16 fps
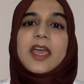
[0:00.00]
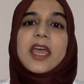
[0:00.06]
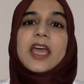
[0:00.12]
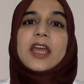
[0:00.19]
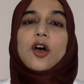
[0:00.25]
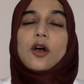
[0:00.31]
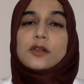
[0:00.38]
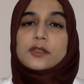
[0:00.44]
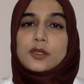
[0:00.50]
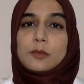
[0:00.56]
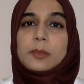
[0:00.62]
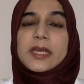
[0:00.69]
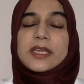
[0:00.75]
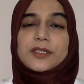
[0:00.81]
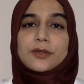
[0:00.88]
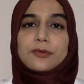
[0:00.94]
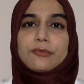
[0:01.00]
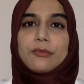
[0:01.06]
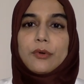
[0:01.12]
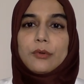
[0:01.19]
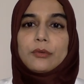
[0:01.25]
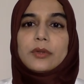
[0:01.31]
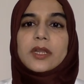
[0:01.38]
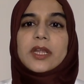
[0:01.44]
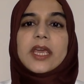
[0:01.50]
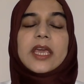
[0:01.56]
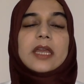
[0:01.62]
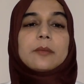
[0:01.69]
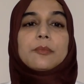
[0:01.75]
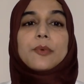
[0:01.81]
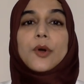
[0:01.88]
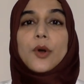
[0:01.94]
and also plays a role
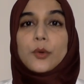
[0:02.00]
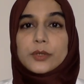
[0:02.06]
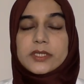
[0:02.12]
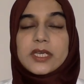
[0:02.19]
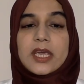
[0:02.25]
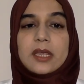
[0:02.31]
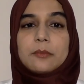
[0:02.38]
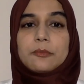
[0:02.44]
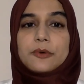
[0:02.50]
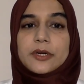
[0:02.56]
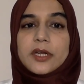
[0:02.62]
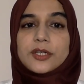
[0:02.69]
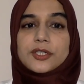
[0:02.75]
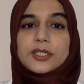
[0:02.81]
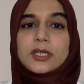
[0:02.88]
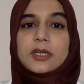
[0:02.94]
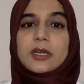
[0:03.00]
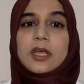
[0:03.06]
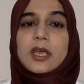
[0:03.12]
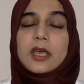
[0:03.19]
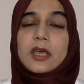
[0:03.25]
in protein production.